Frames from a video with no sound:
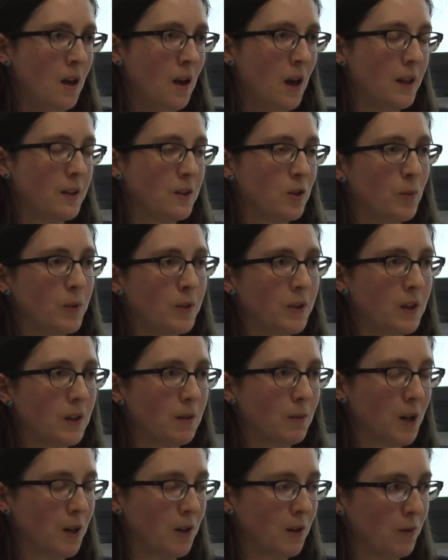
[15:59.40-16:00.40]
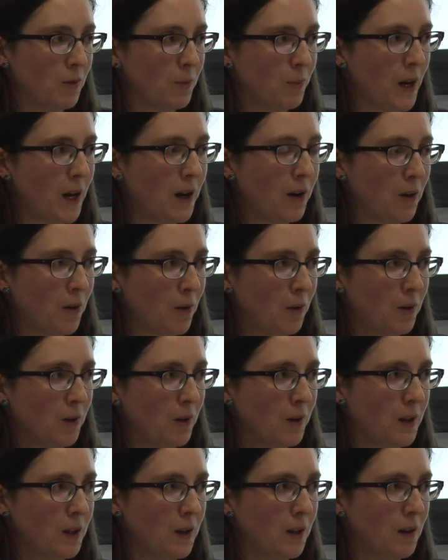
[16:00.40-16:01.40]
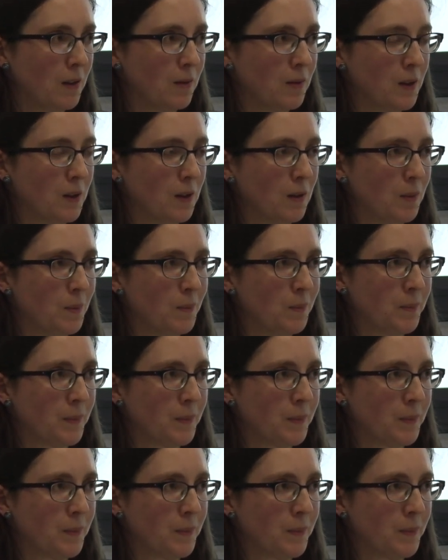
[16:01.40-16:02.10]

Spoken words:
And some of the kind of background and the